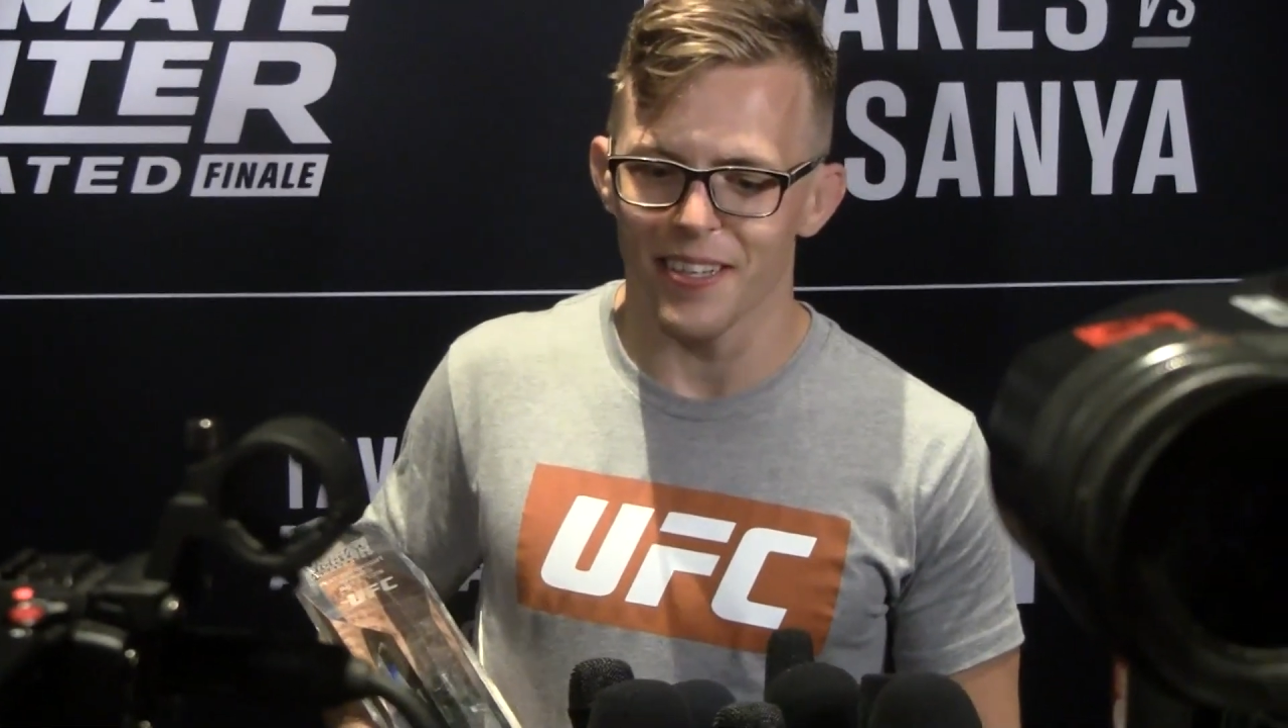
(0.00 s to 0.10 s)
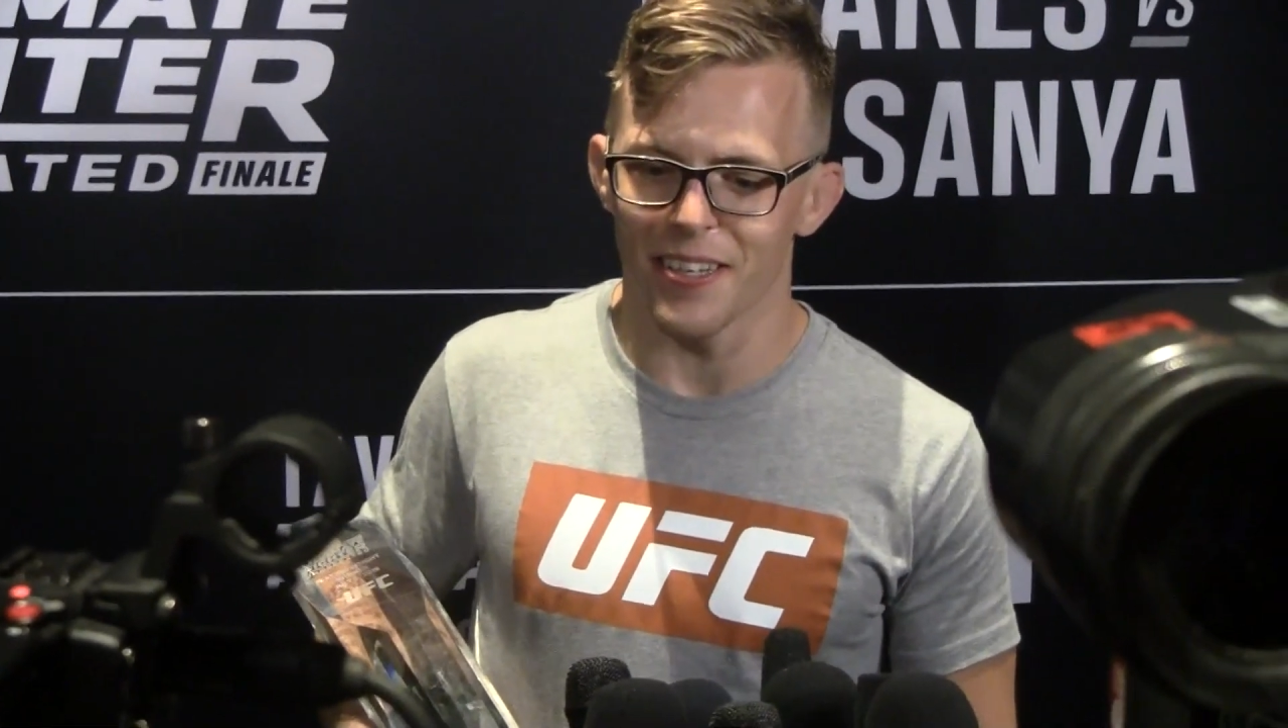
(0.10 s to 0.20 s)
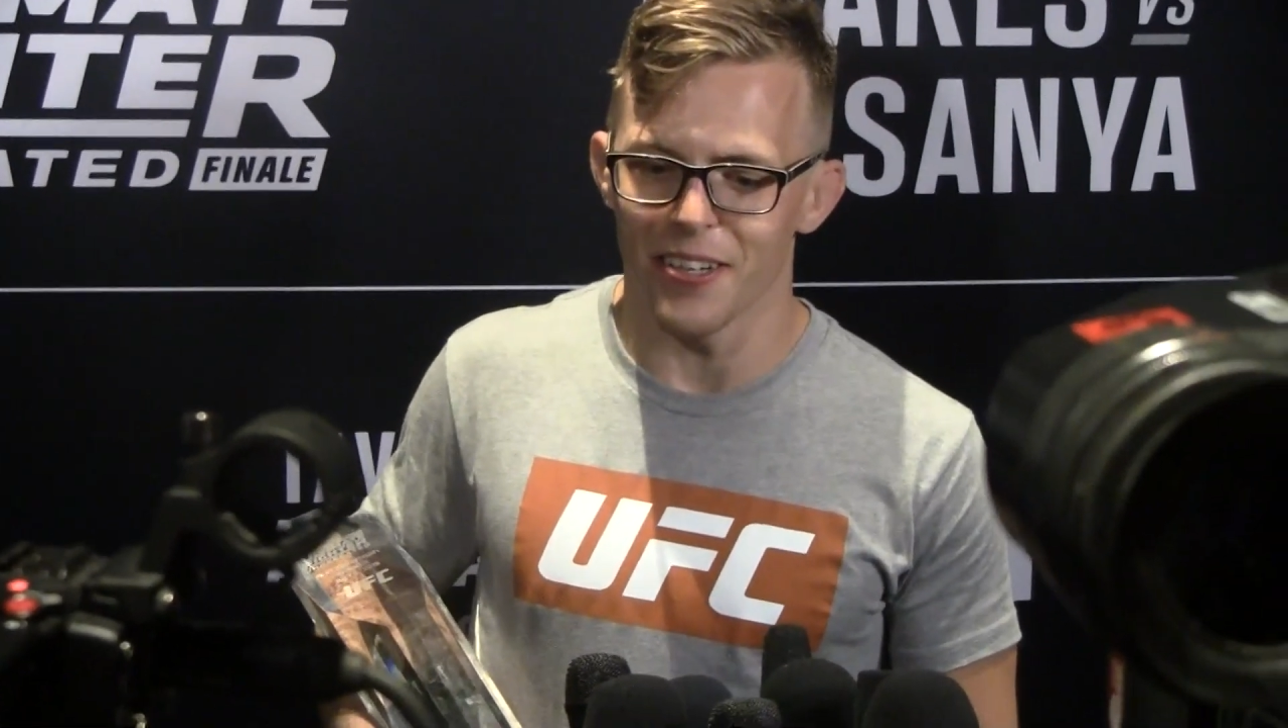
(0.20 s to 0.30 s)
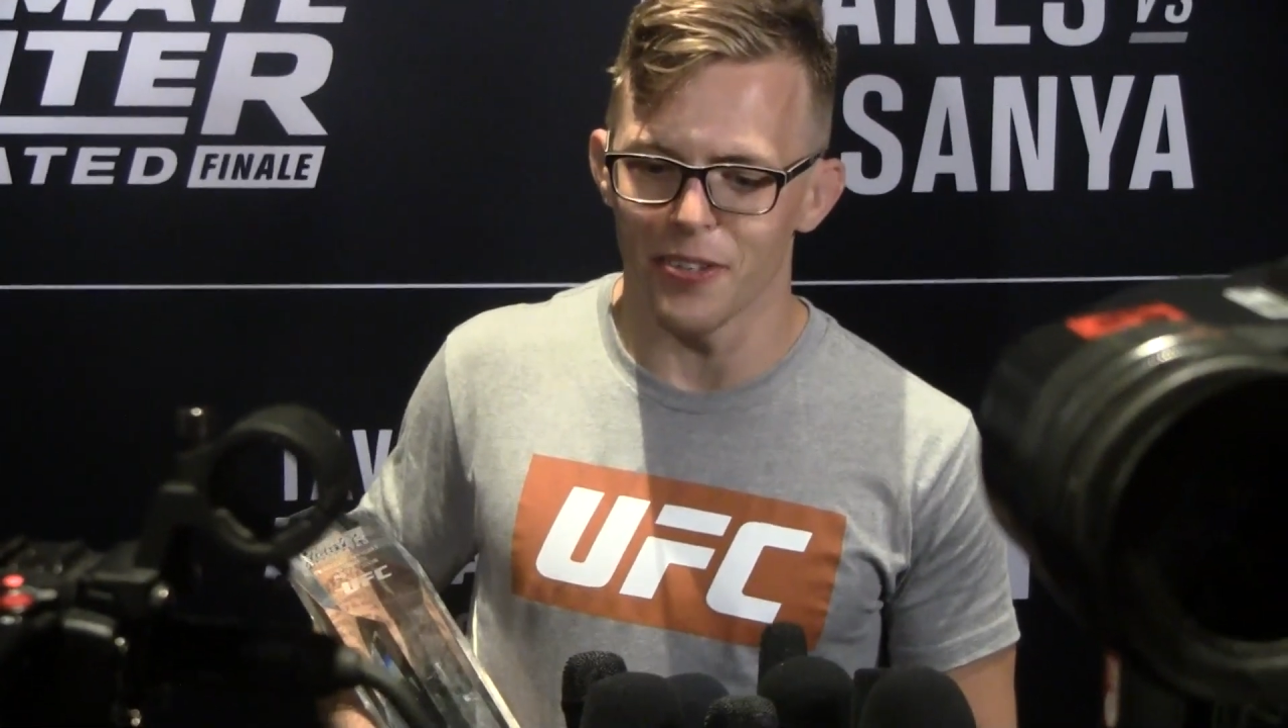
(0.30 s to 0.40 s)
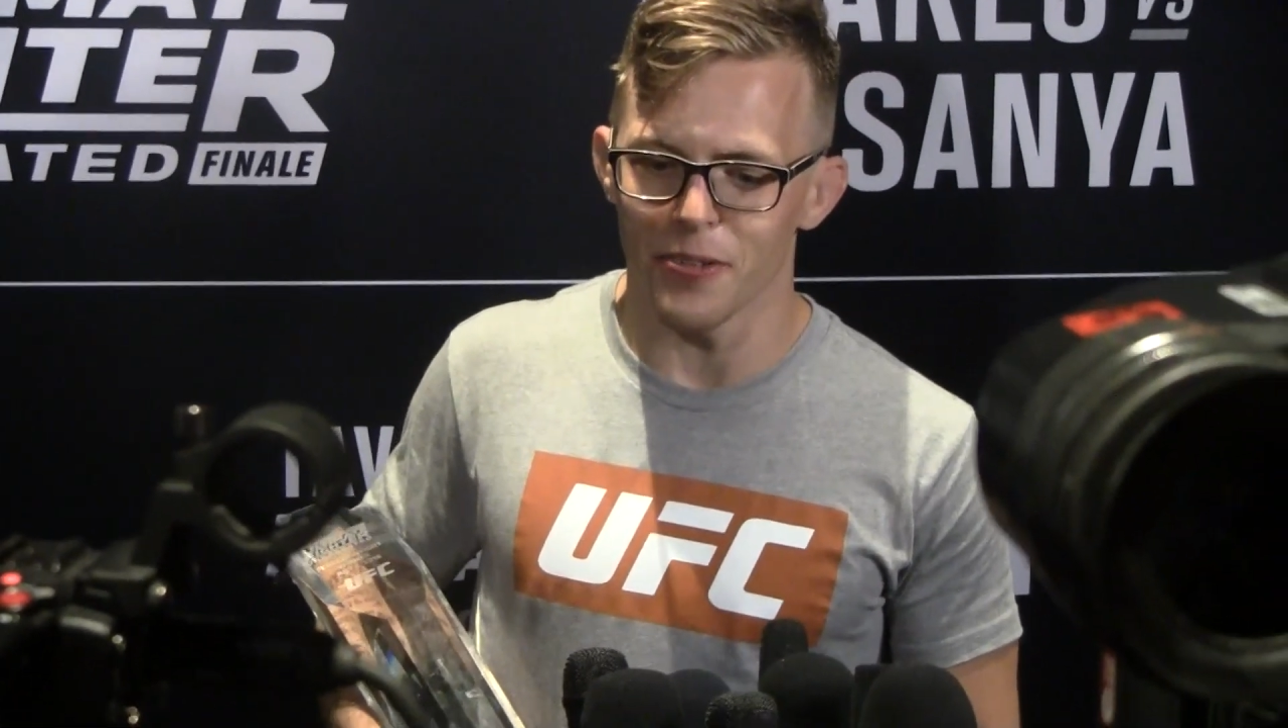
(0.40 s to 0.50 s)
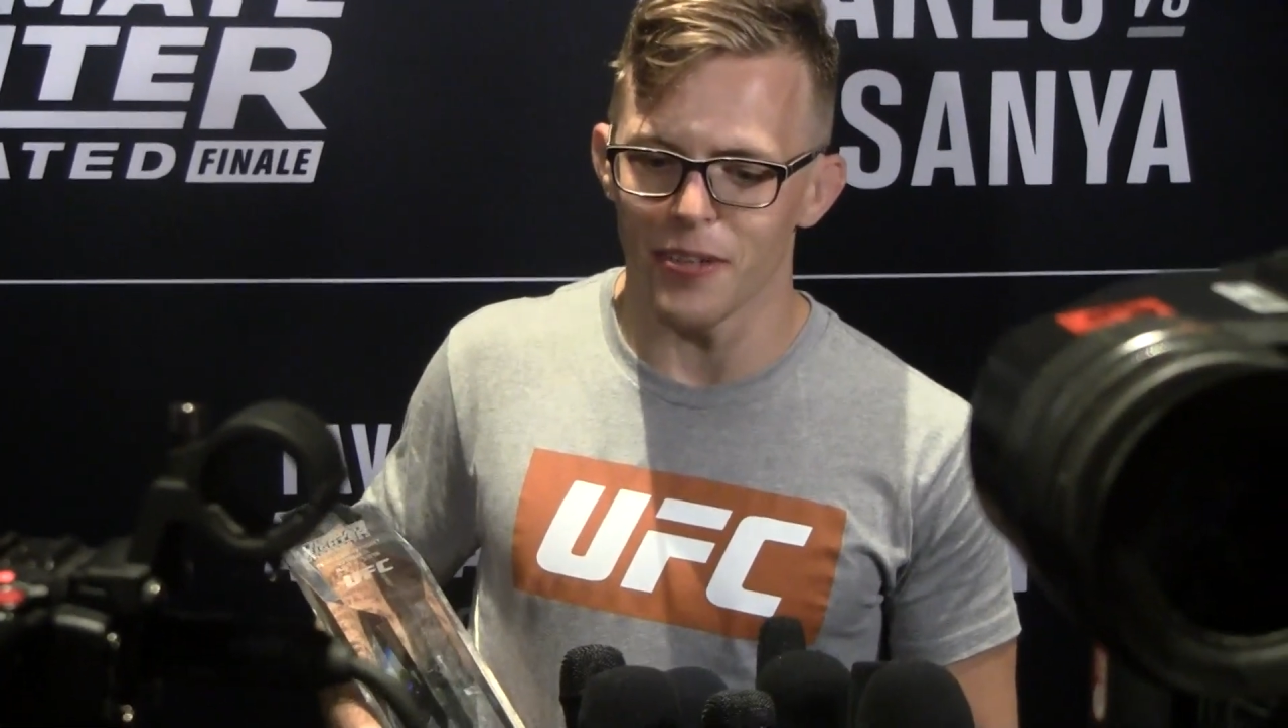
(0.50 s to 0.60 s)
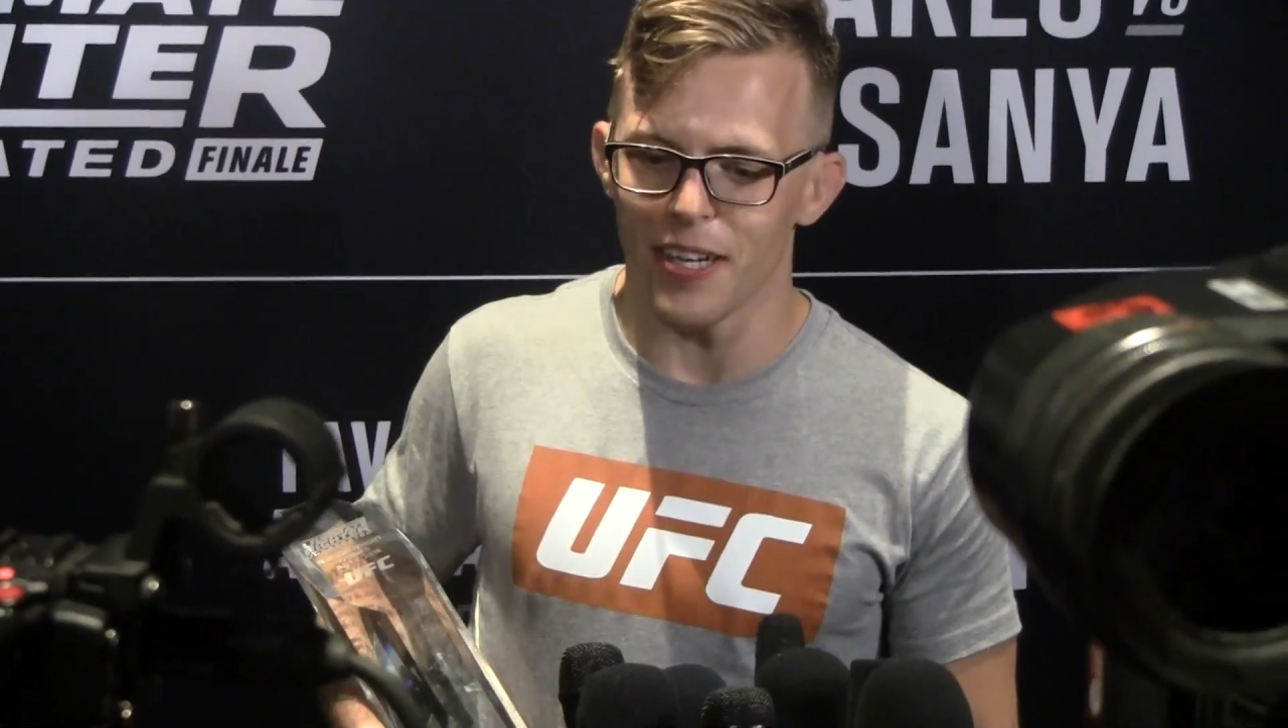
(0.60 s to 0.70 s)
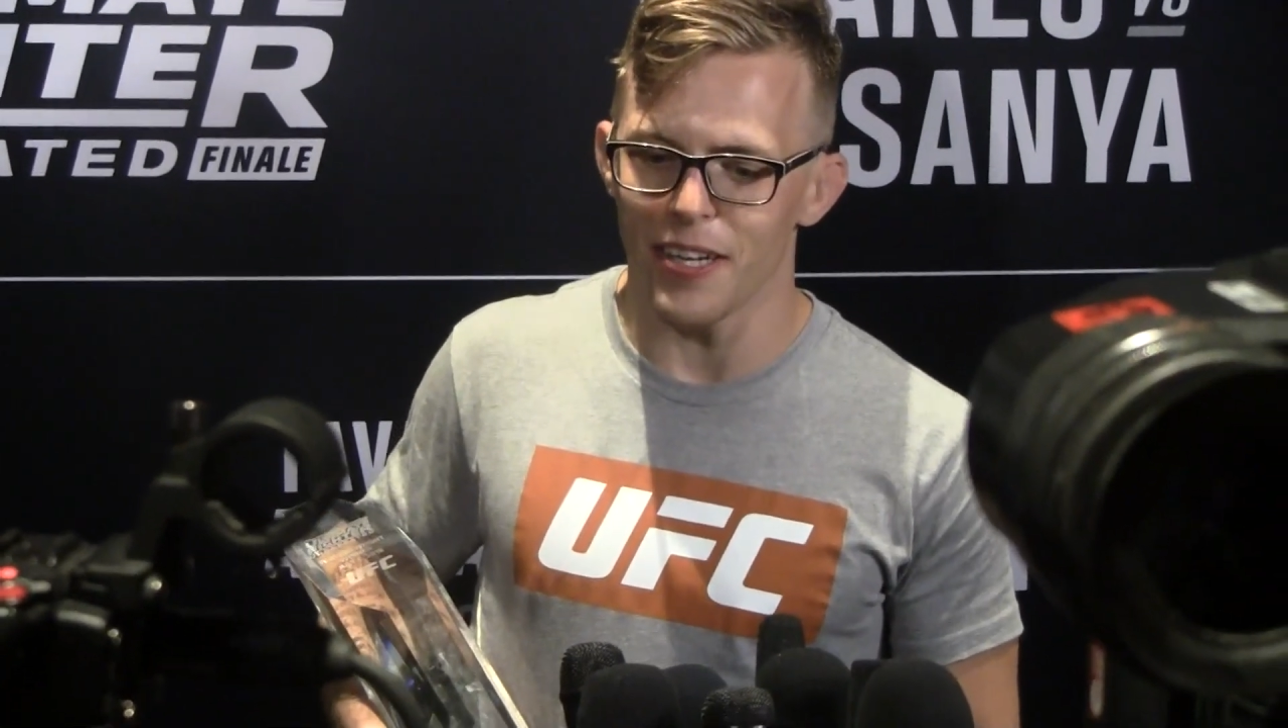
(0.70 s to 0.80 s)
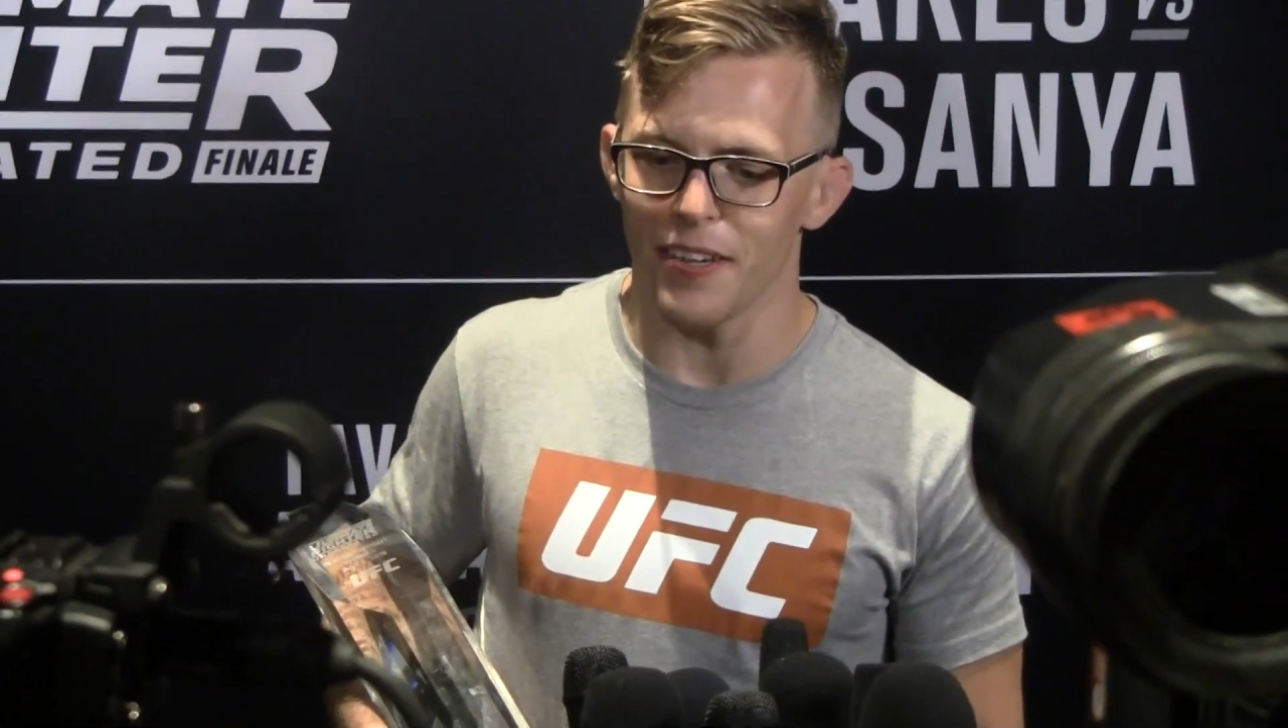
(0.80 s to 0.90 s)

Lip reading: You know,